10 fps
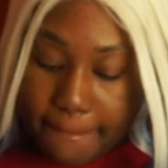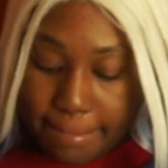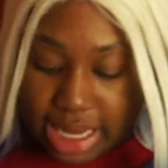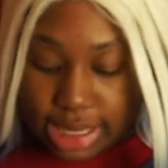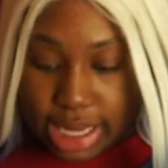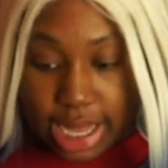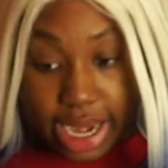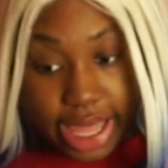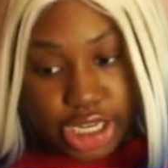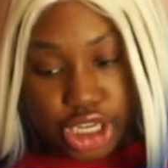Bossy
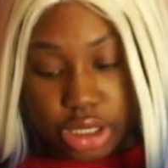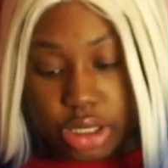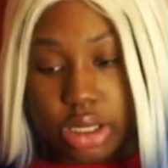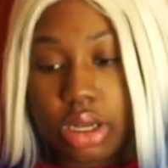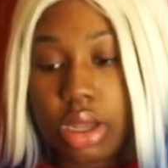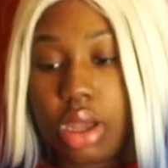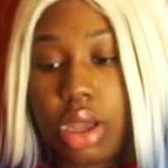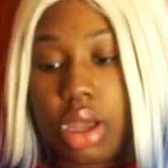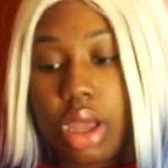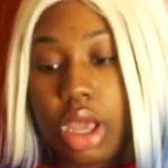collection.
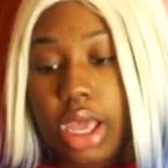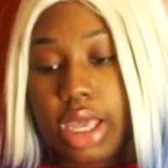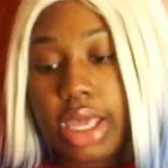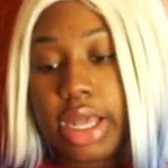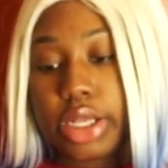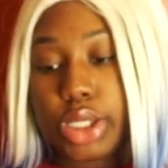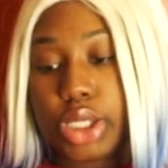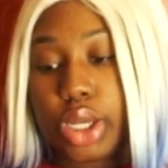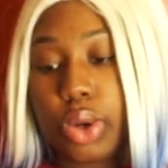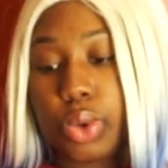Yeah,
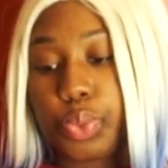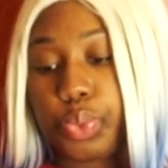so